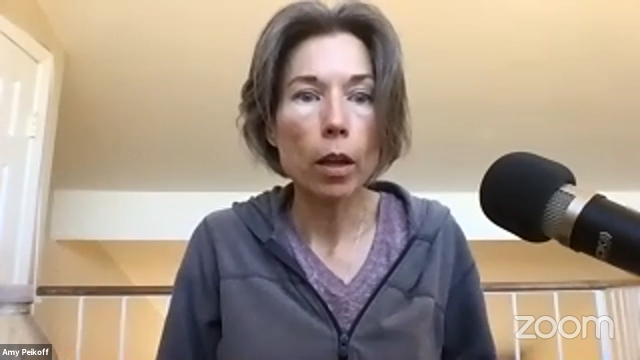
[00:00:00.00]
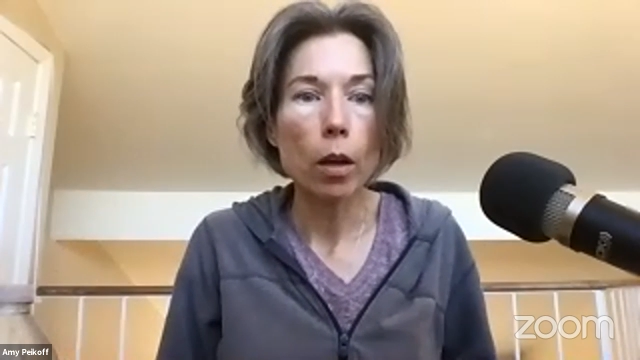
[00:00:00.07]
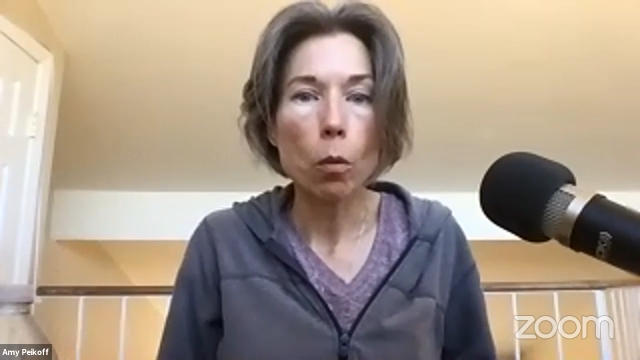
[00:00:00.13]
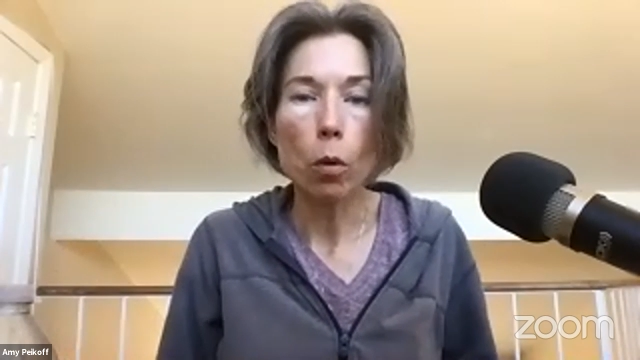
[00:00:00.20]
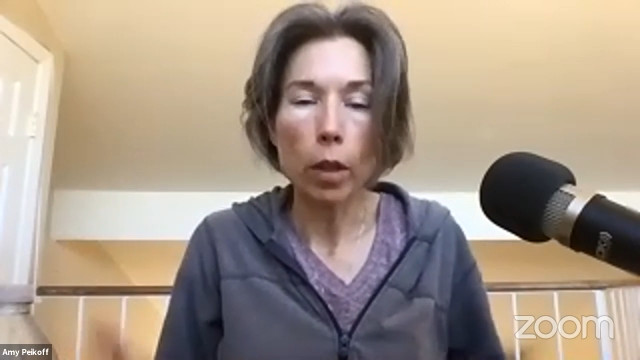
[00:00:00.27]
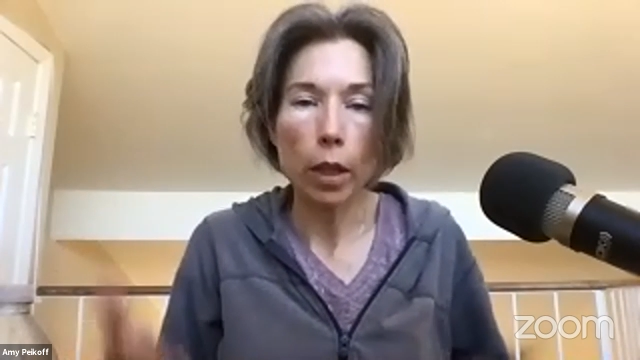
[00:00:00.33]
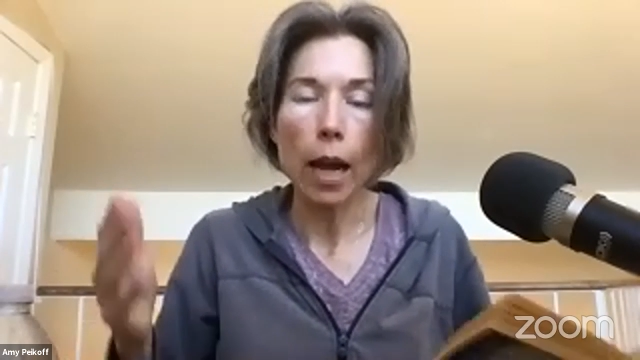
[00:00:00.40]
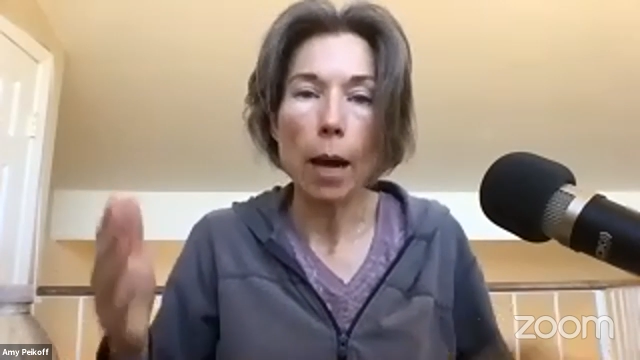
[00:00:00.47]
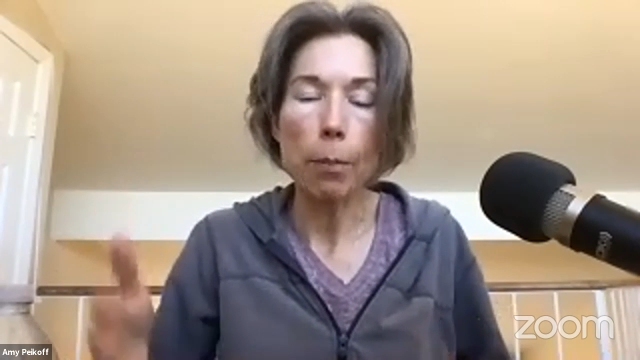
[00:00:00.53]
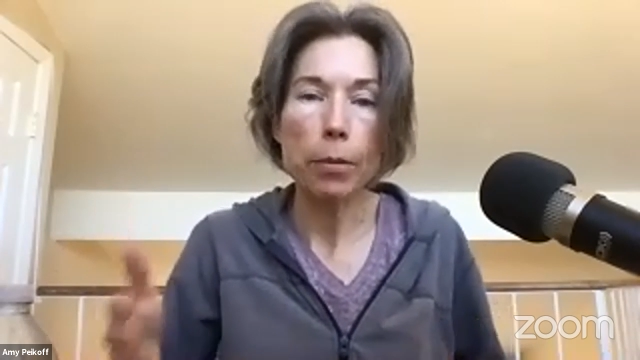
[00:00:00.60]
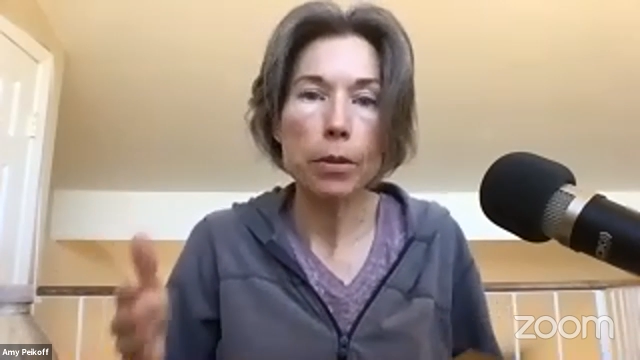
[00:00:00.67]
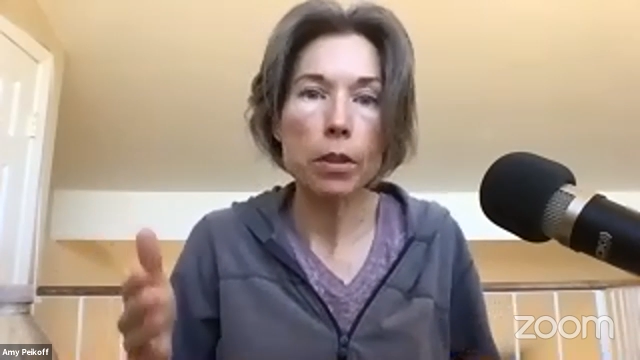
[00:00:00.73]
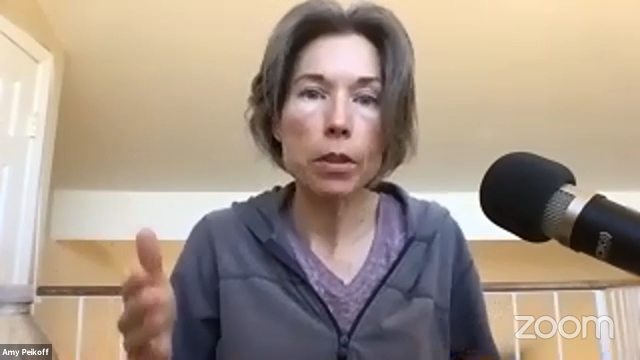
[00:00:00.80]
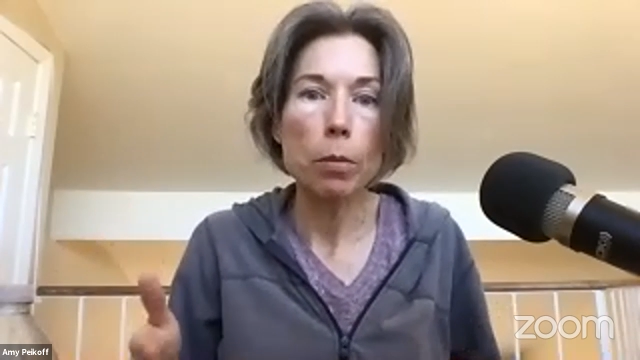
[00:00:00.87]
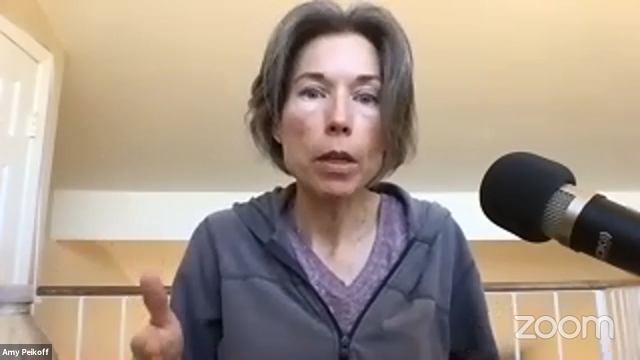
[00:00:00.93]
Well, it happens
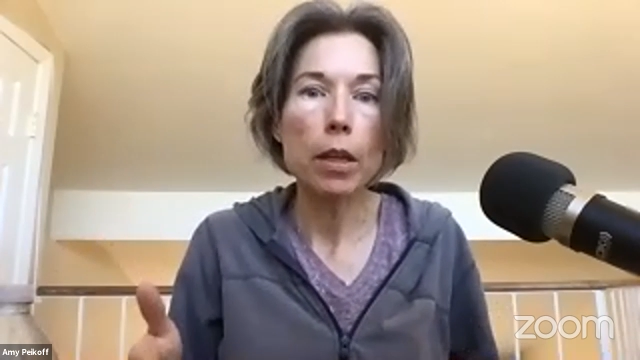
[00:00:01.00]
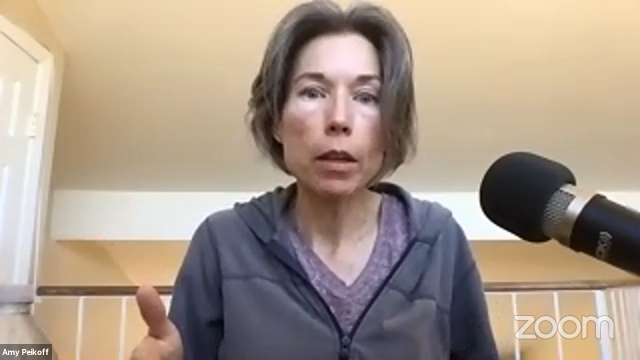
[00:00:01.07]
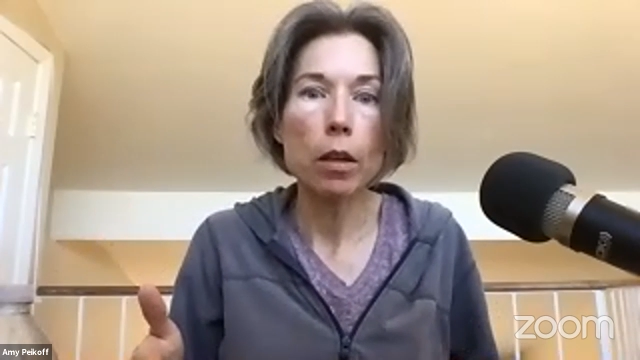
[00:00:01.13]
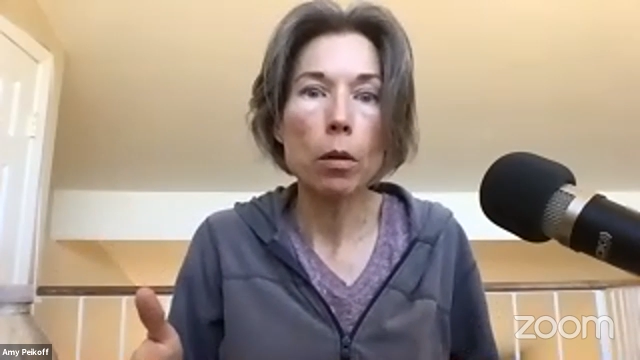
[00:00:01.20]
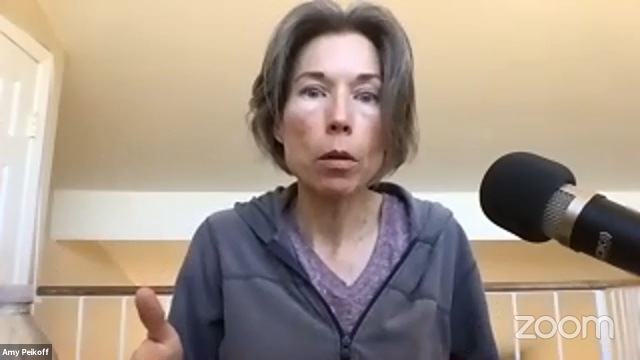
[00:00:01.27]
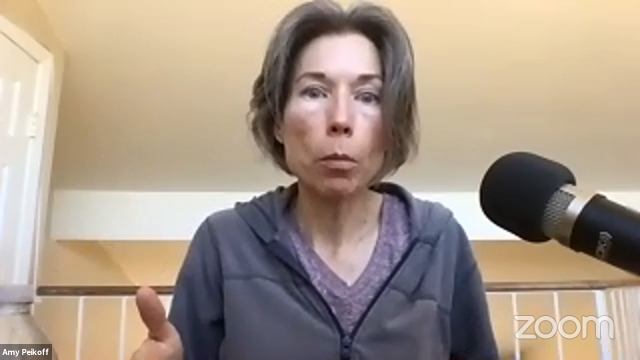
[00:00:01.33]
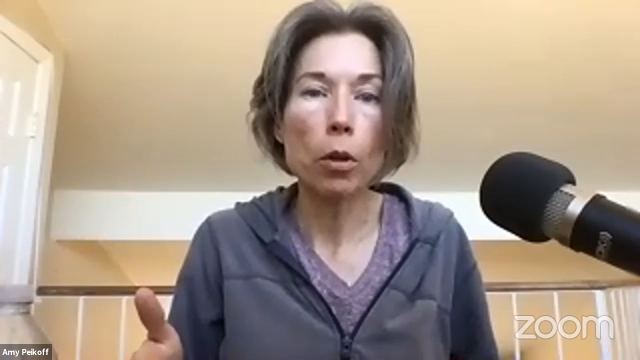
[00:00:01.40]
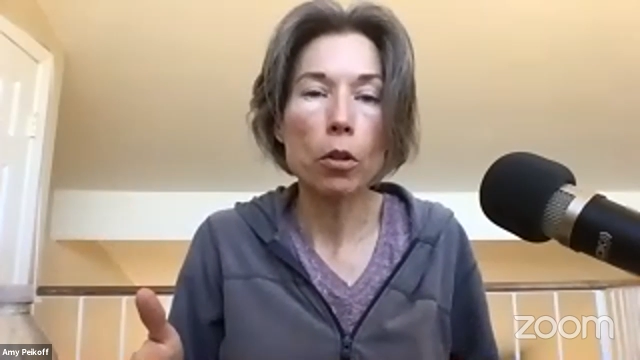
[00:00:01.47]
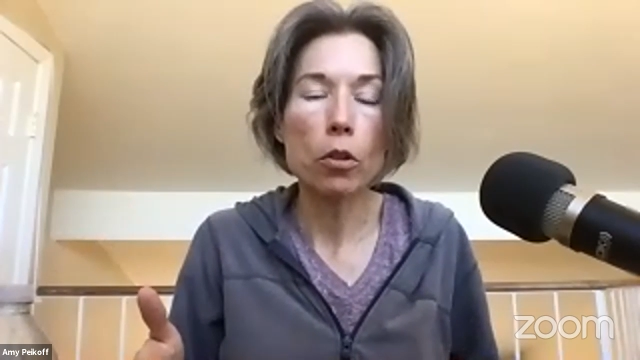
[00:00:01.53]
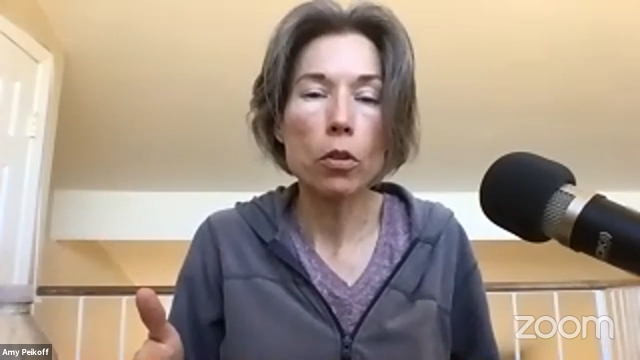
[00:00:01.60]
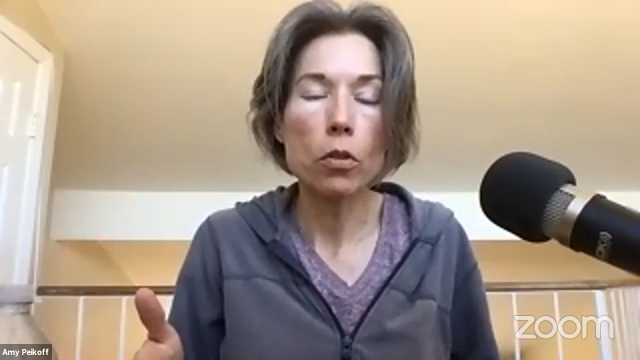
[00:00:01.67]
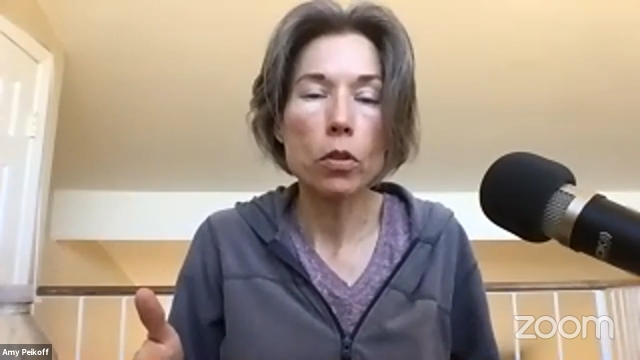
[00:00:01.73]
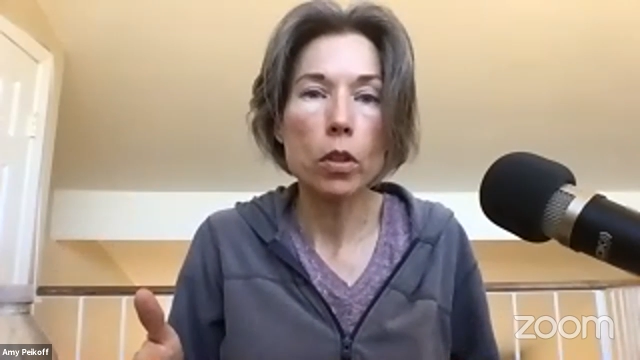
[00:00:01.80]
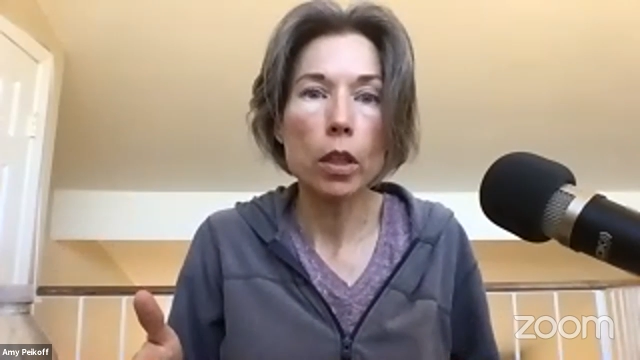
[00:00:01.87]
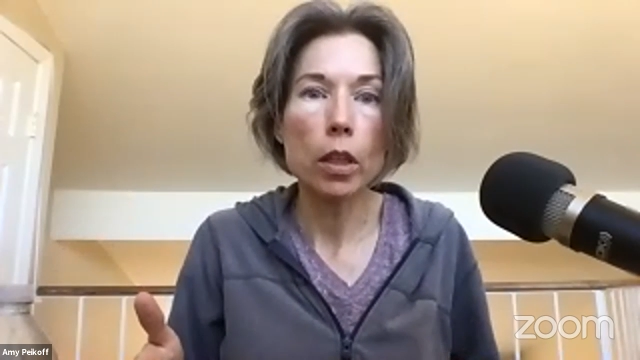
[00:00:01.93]
to be in an
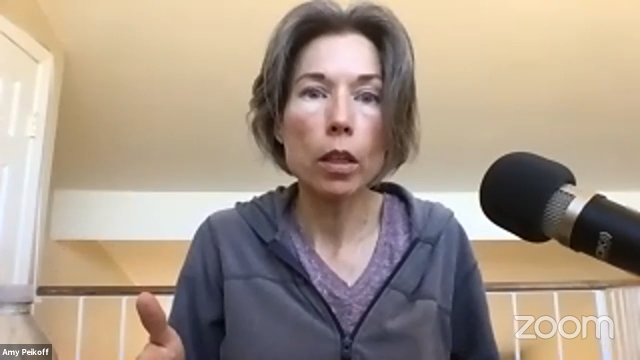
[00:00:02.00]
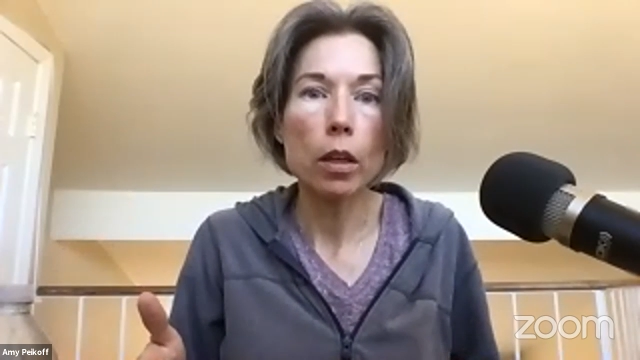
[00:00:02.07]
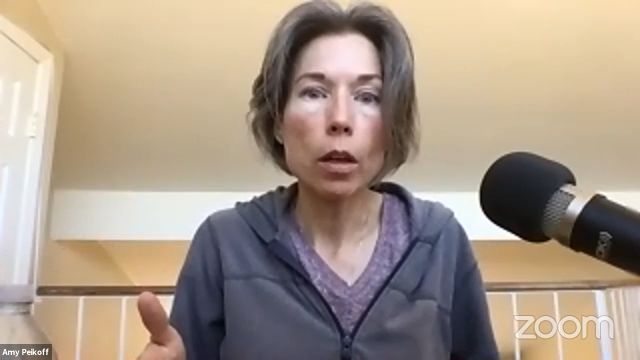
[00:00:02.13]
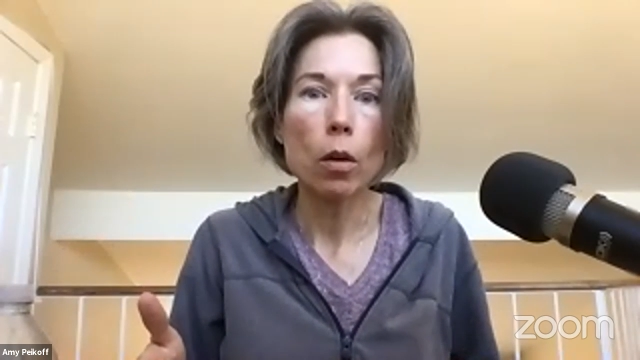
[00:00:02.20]
emergency.